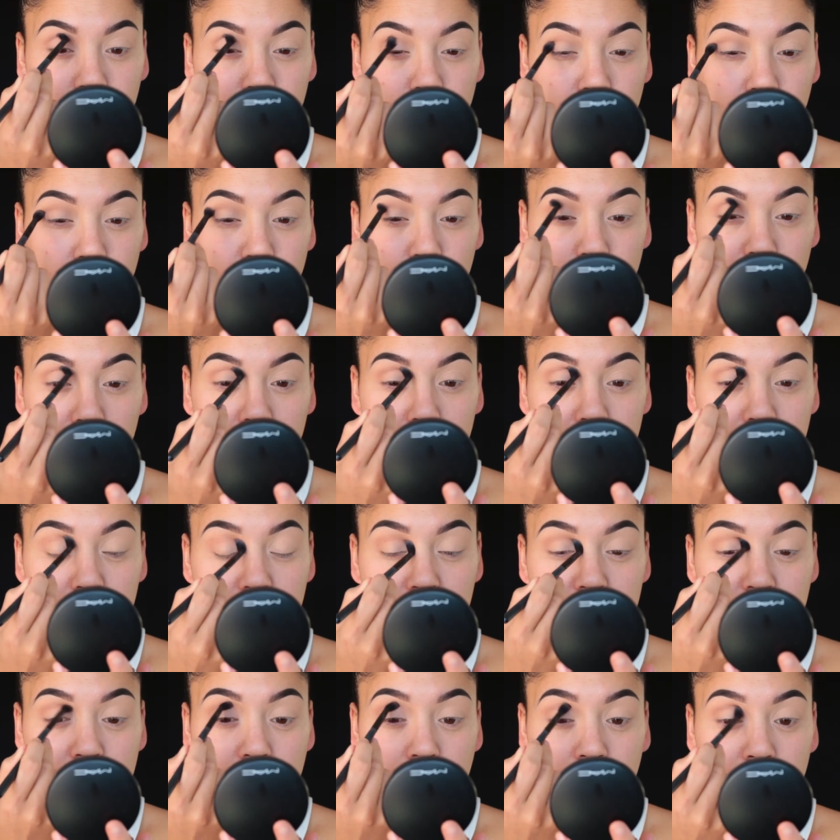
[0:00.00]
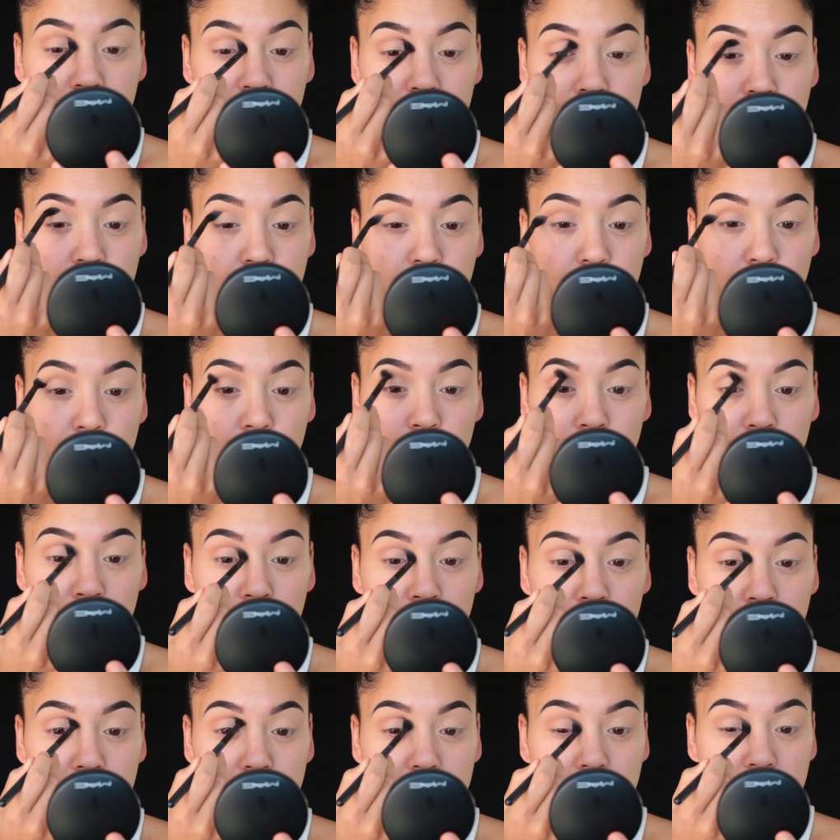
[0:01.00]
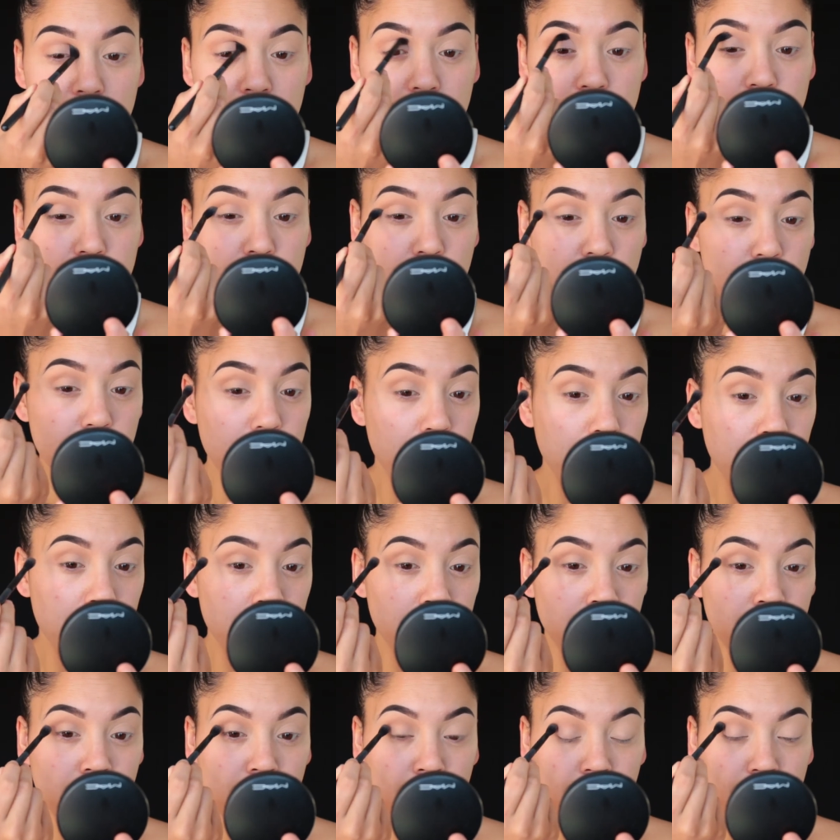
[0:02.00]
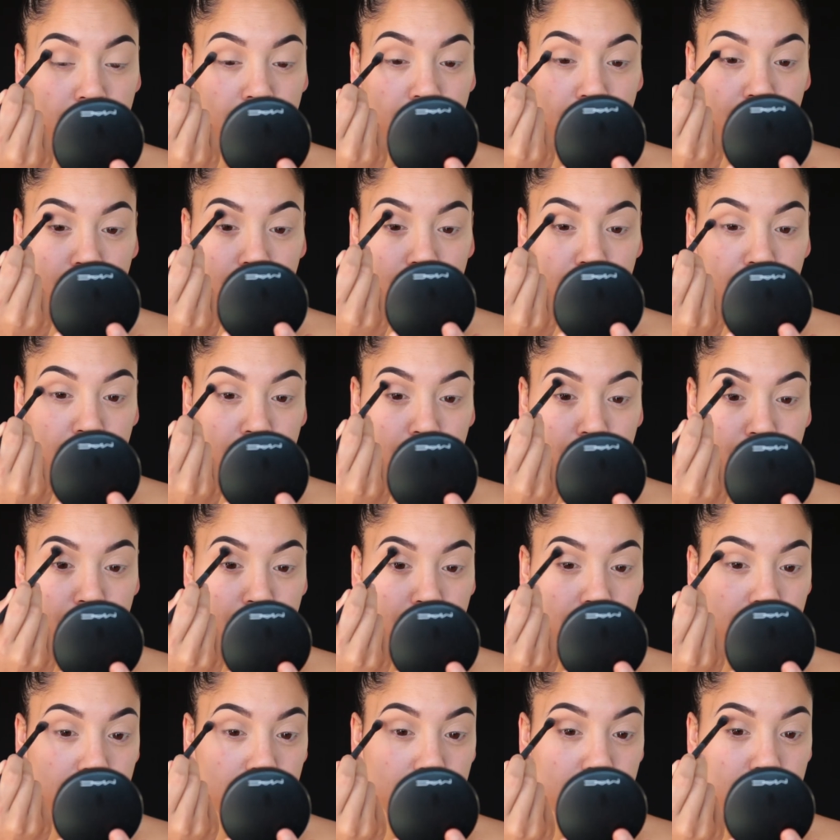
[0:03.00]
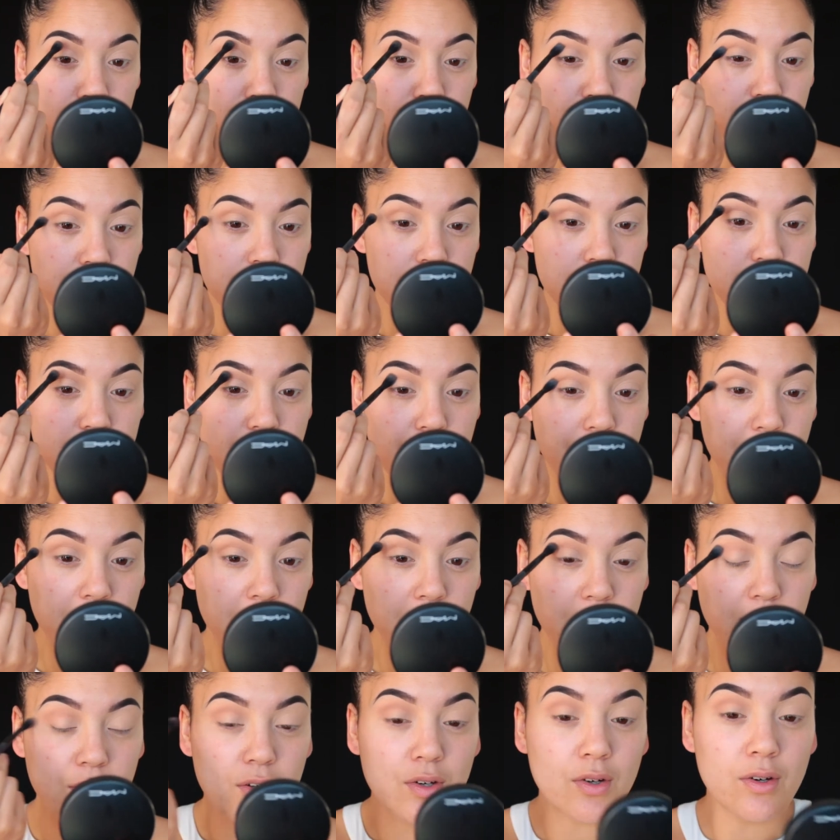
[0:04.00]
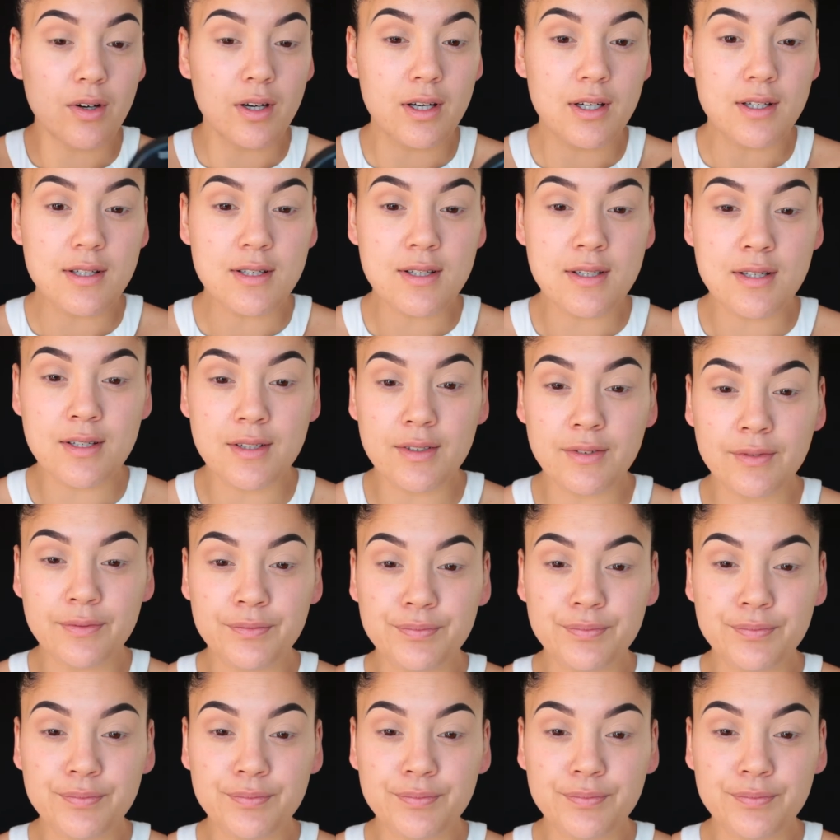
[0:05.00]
don't really want this shade too deep, but just something in the crease.